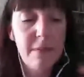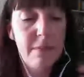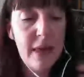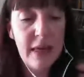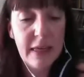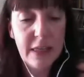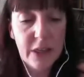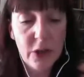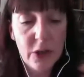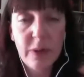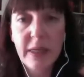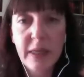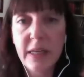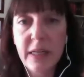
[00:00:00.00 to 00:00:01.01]
Go
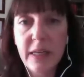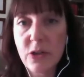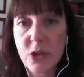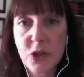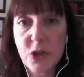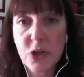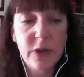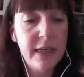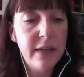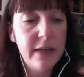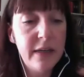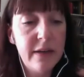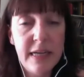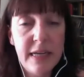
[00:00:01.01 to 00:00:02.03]
in, join,
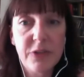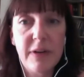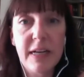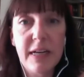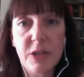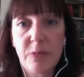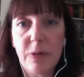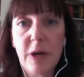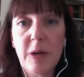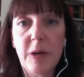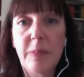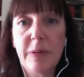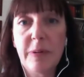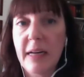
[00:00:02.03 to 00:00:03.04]
interact
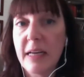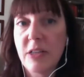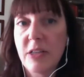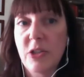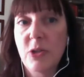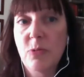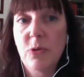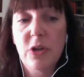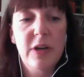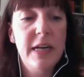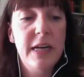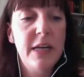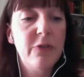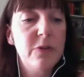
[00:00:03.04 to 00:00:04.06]
appropriately as you would on any groups on